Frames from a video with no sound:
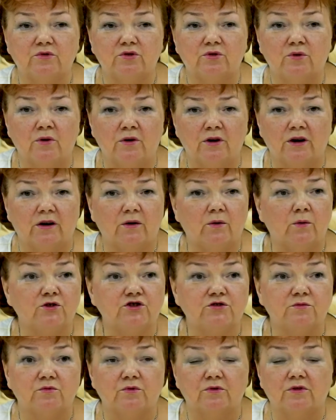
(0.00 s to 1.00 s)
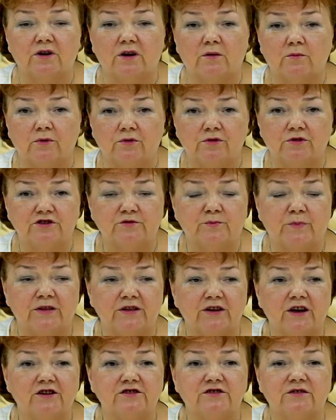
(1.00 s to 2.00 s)
That's all for today.
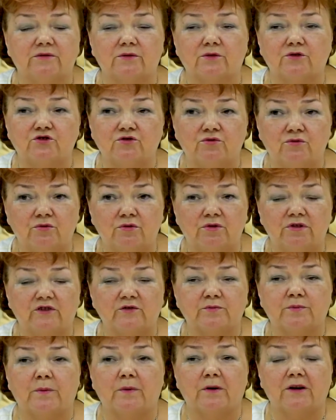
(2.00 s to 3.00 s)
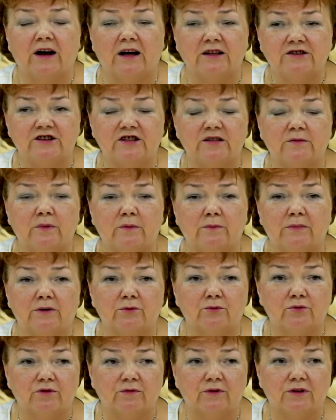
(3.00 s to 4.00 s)
Be different and beautiful.
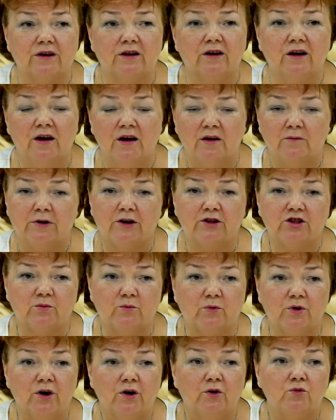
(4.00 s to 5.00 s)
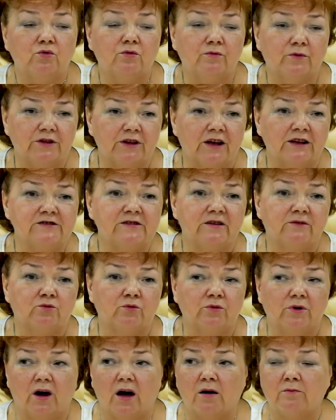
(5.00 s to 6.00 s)
My name is Paukshte Irina.
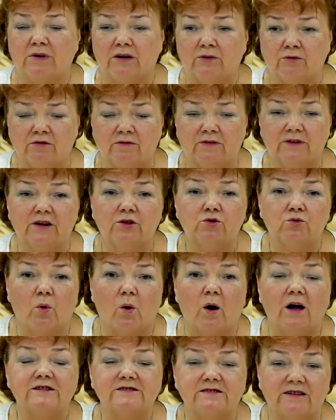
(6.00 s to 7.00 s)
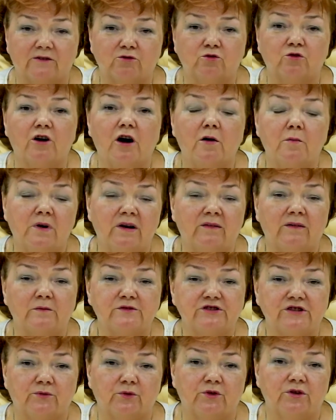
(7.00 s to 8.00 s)
Guys, please
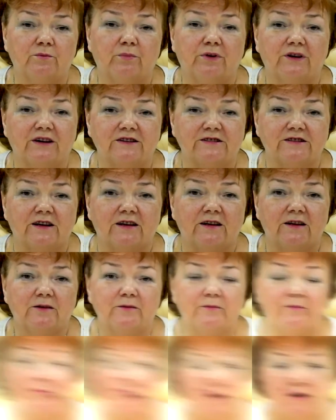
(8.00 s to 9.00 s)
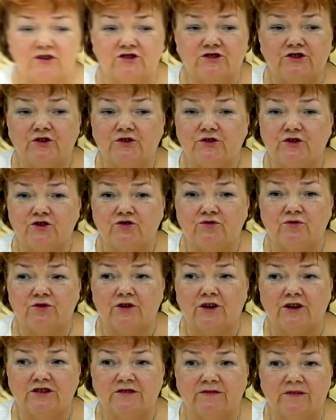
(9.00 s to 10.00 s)
subscribe to my channel, write comments,
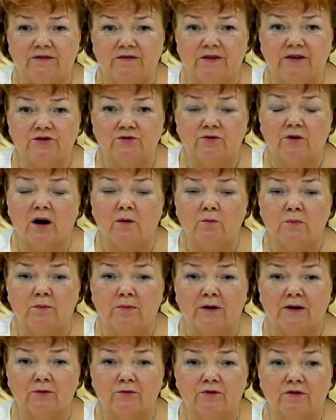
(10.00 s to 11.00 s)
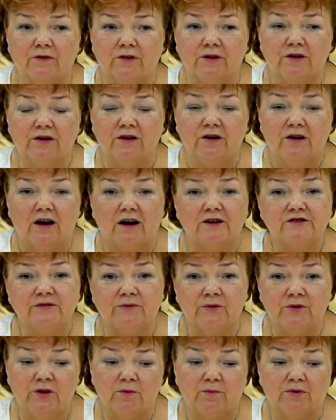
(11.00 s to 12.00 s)
share videos and press the
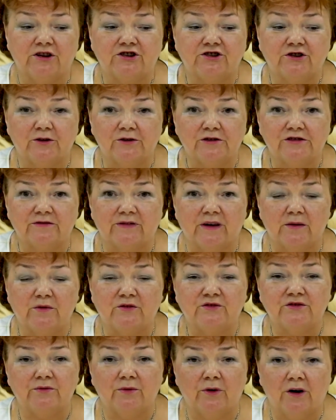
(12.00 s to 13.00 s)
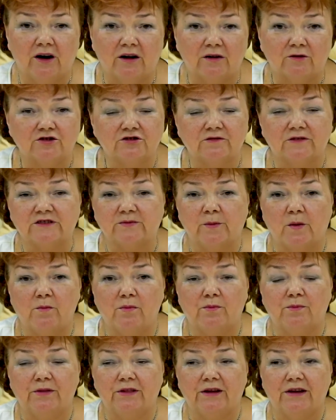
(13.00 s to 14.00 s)
like and the bell buttons.
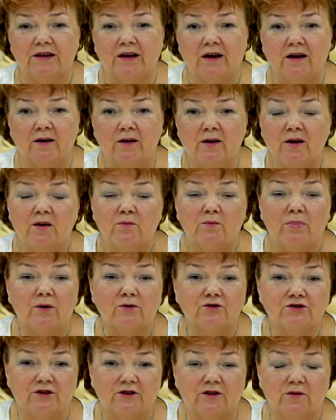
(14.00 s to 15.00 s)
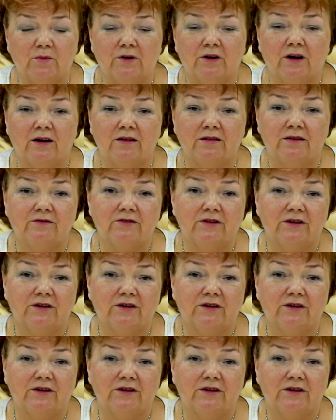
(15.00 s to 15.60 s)
I really need your support.